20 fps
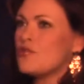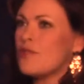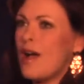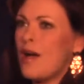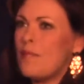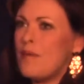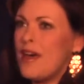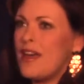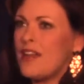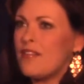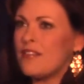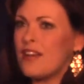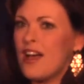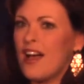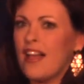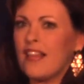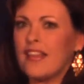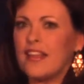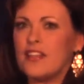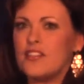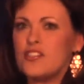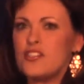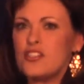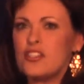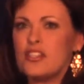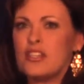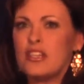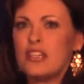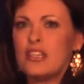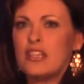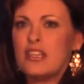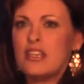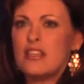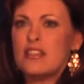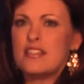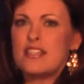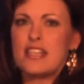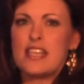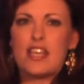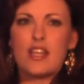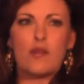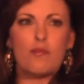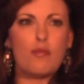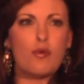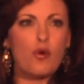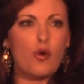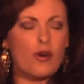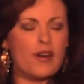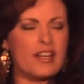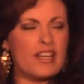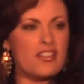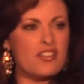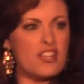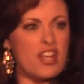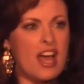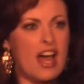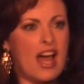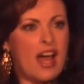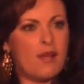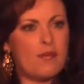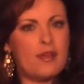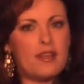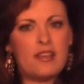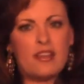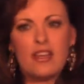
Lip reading: drop out of college, to get a boring job,